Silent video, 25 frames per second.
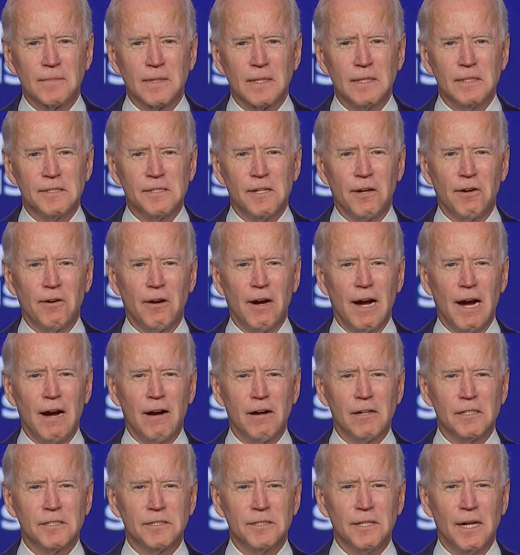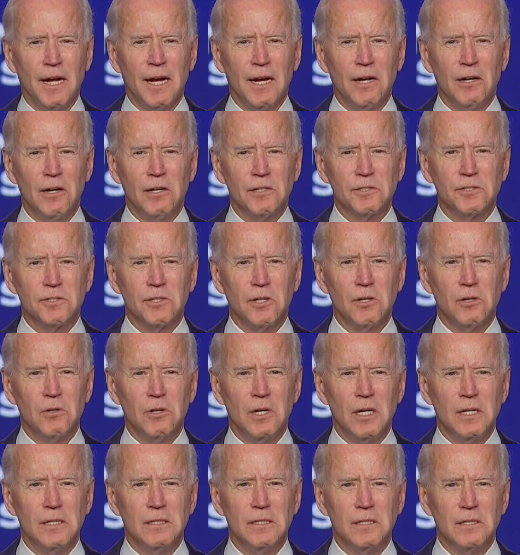Senator Harris and I
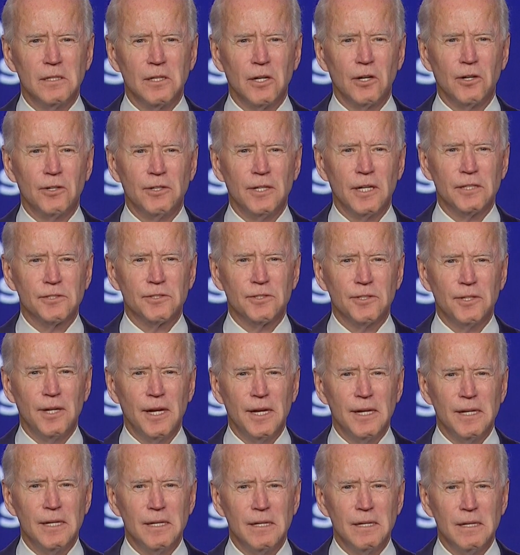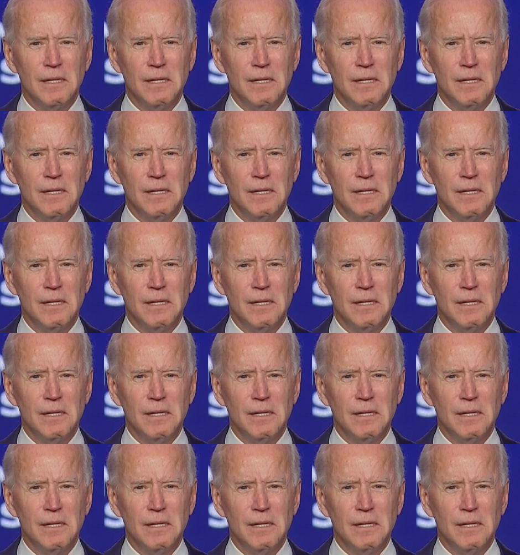also heard yesterday